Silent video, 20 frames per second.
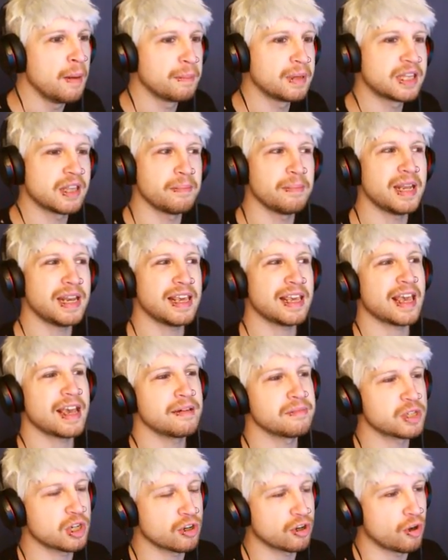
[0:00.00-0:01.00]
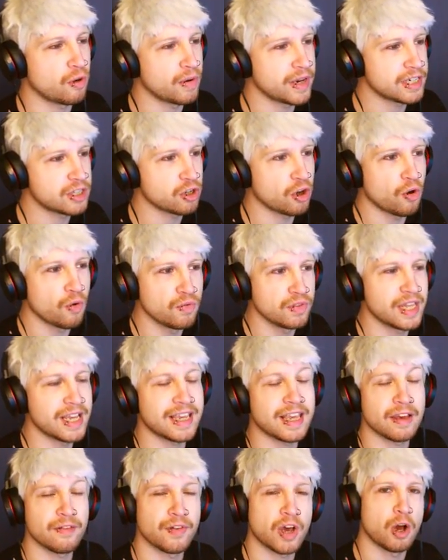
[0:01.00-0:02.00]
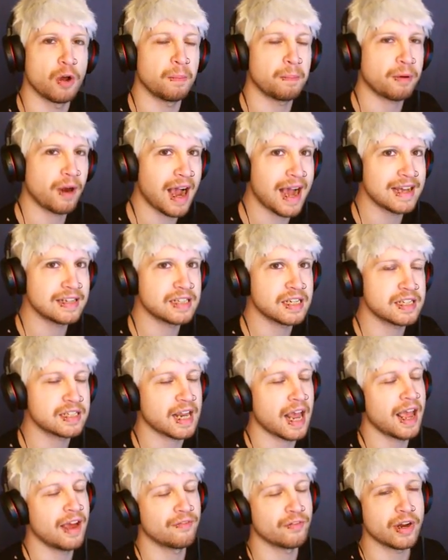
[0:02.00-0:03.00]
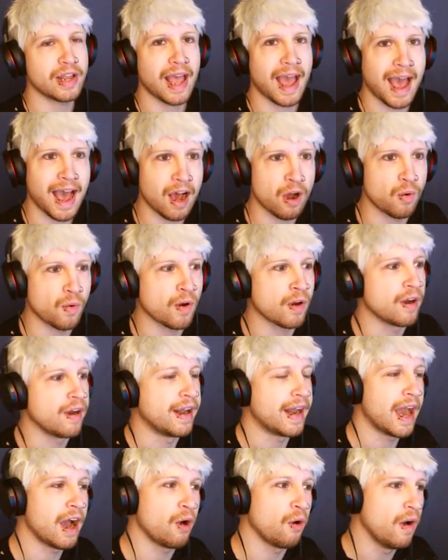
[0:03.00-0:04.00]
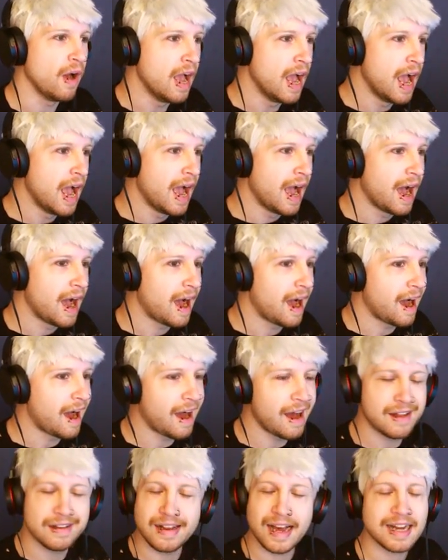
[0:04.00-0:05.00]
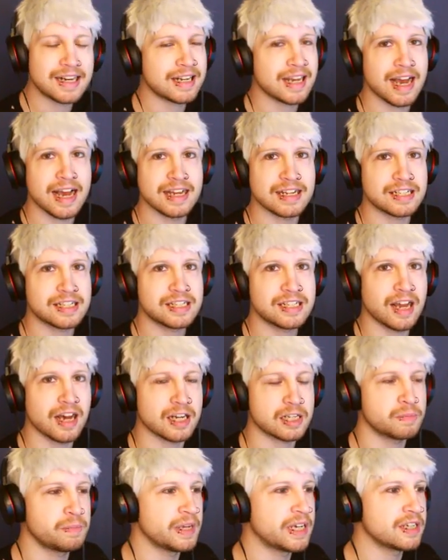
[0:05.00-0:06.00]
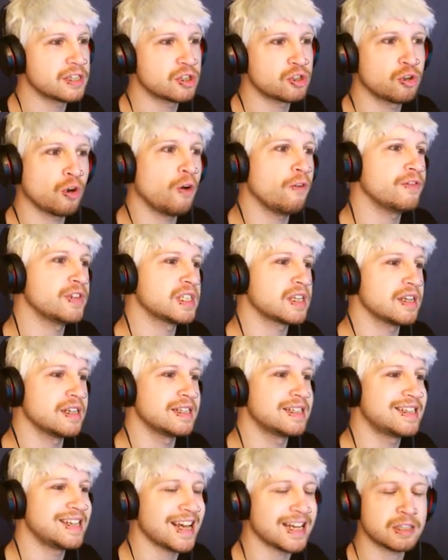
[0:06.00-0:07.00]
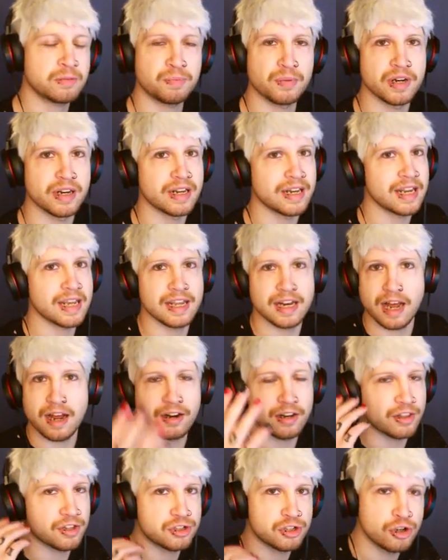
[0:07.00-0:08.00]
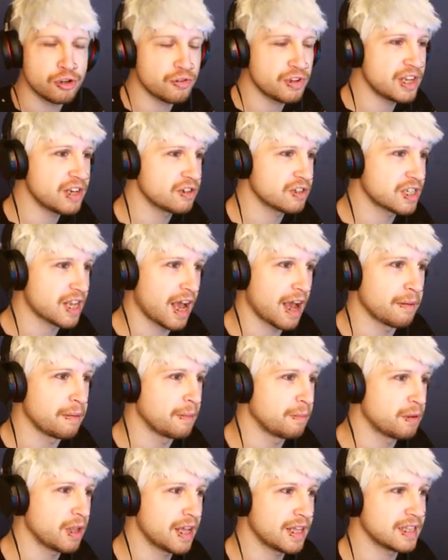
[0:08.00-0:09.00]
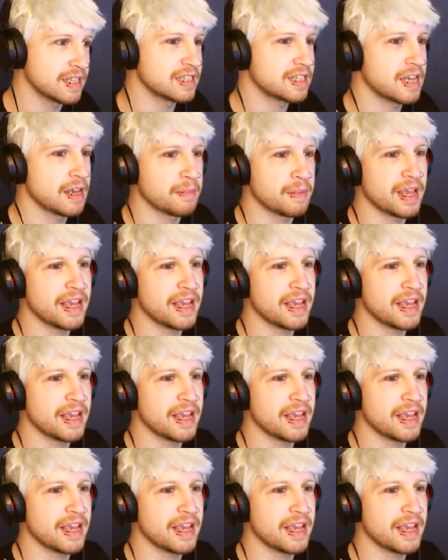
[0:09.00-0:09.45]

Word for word: but the minigames are going to only give out prizes every hour. Now, that kind of sucks, because Trove is in desperate need. Out of the 2 years that I've been playing this game,